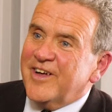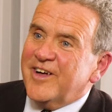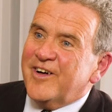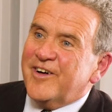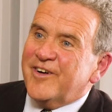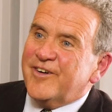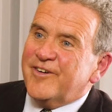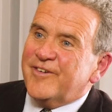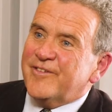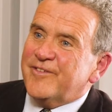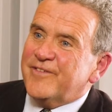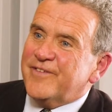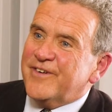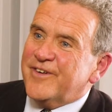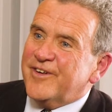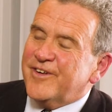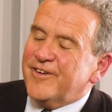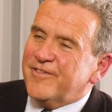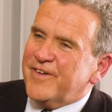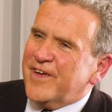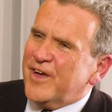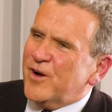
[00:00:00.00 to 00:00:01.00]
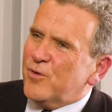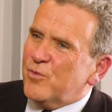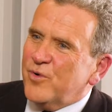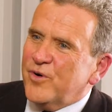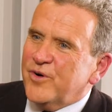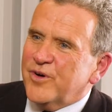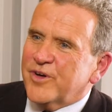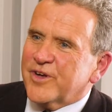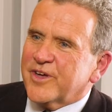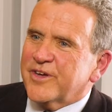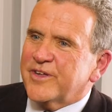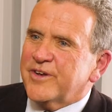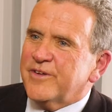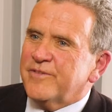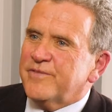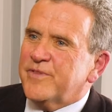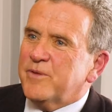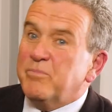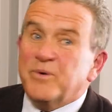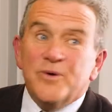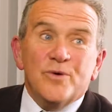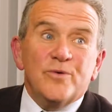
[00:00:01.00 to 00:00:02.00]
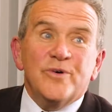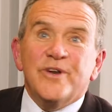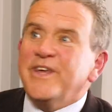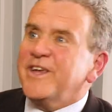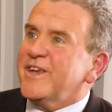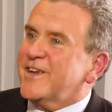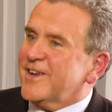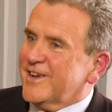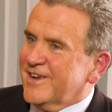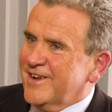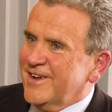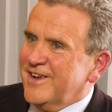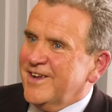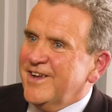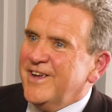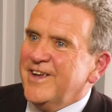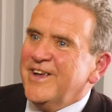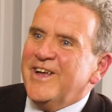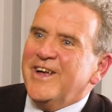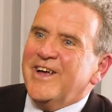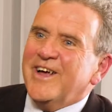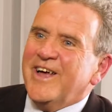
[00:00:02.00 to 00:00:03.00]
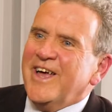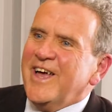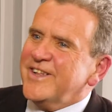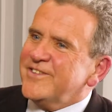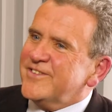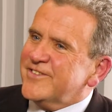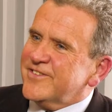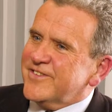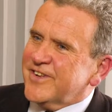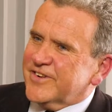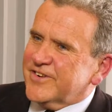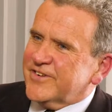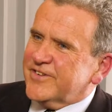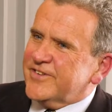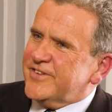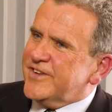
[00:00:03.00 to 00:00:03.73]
of our work and of the building had such